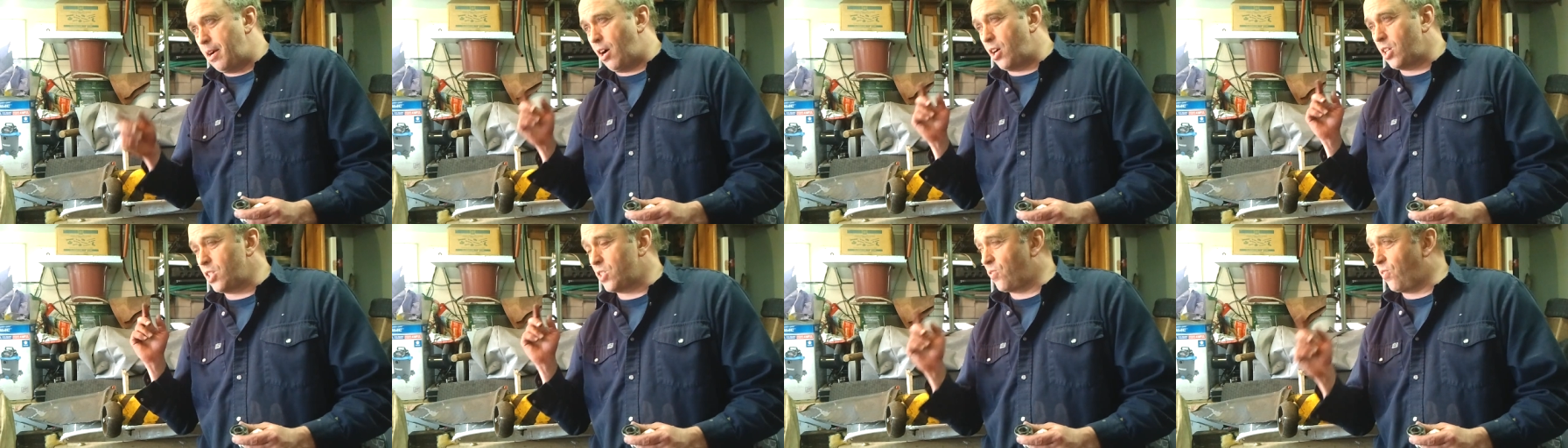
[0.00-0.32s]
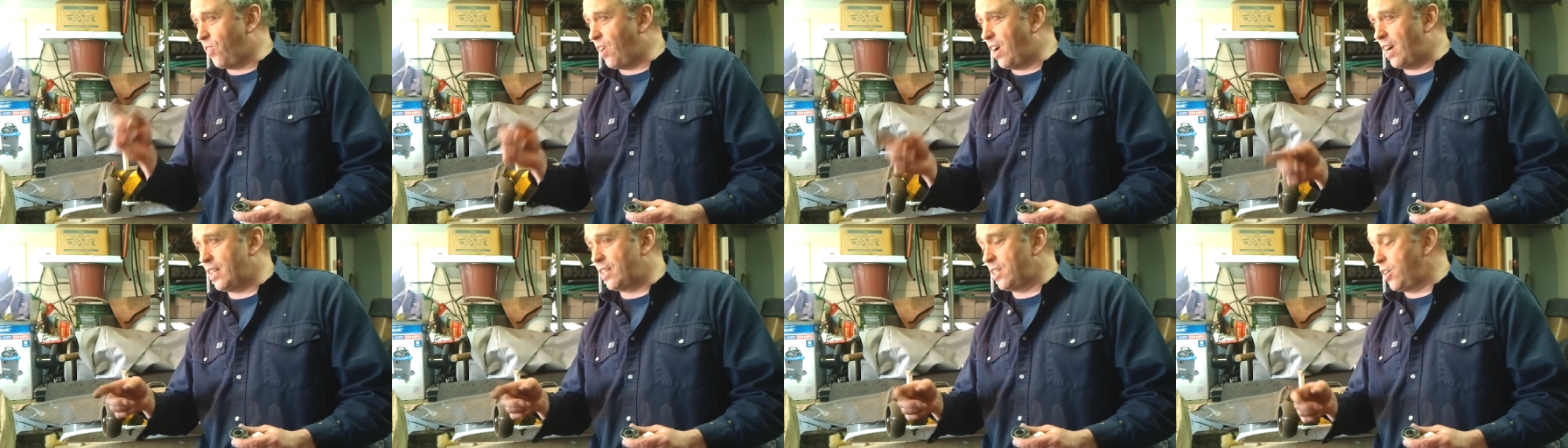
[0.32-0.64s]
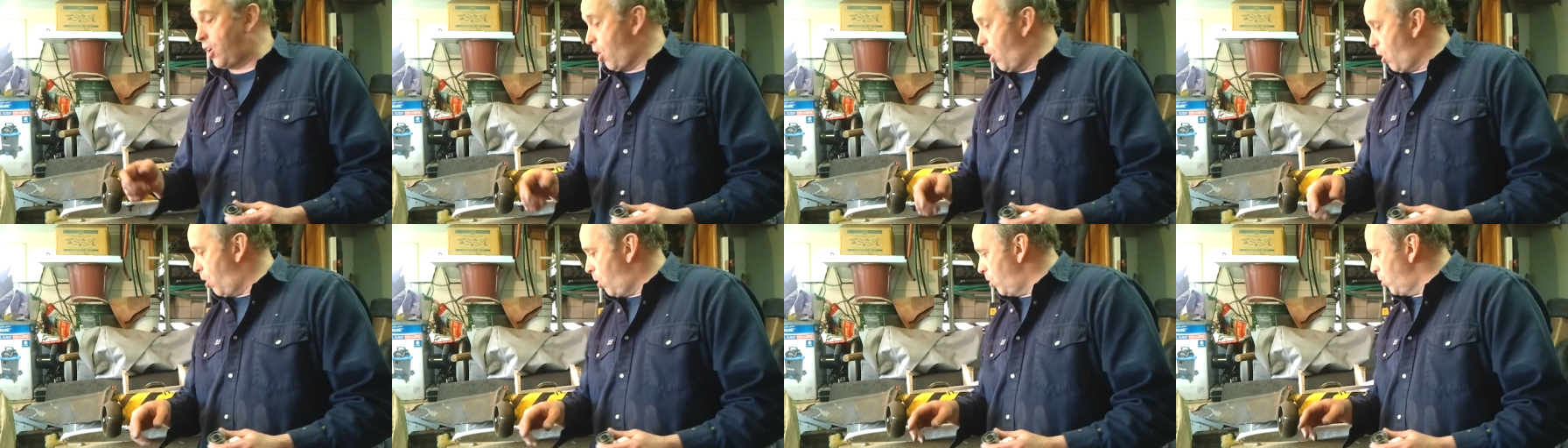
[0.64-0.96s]
Husqvarna,
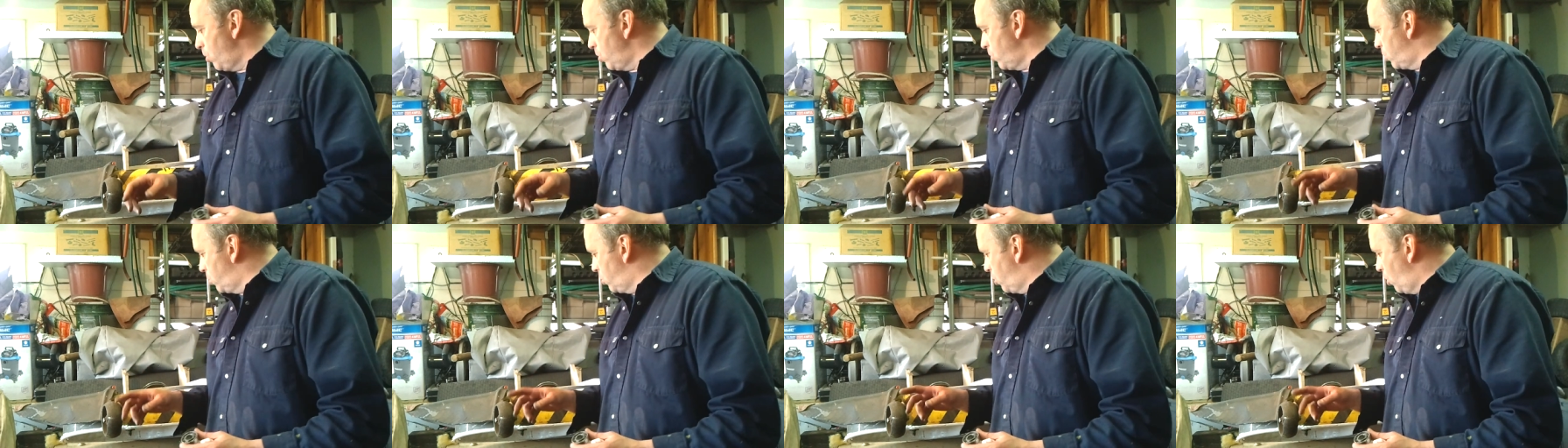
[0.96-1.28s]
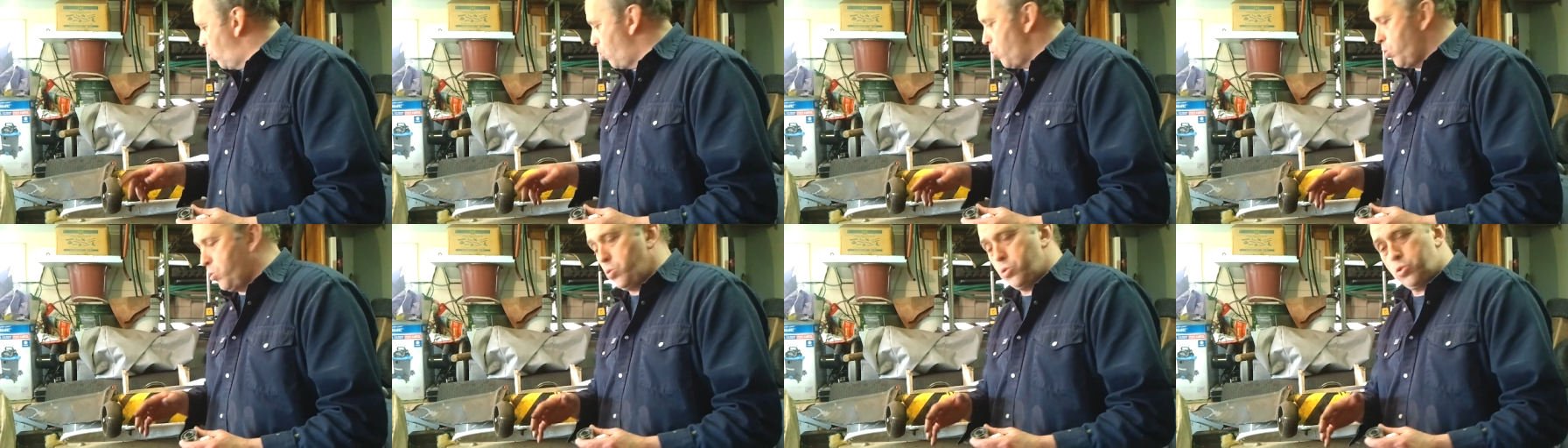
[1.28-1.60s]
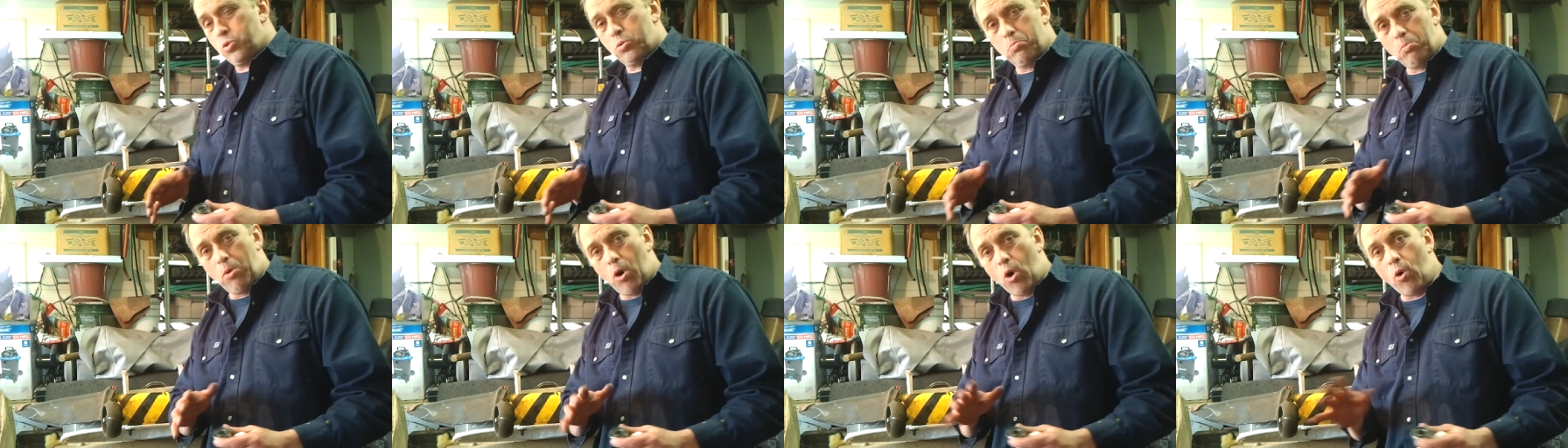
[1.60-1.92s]
all
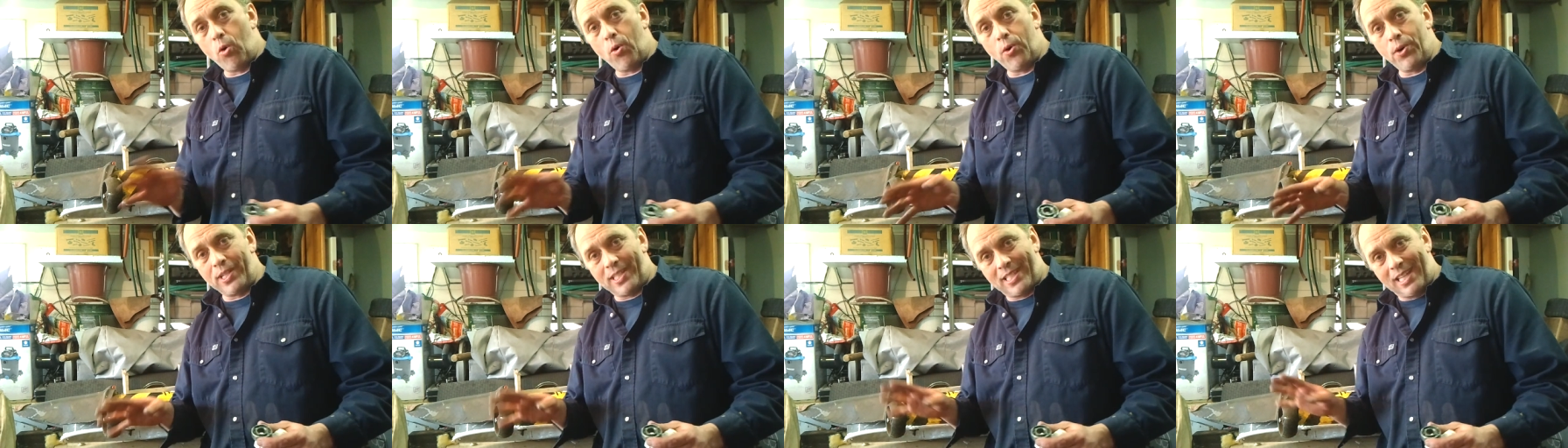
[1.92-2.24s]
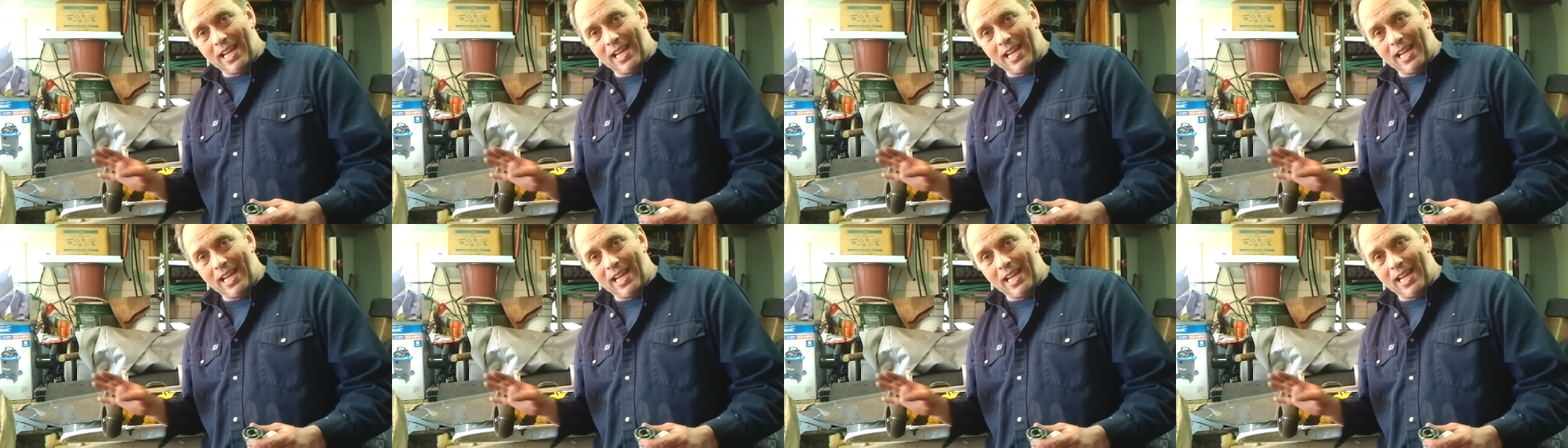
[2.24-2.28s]
those mower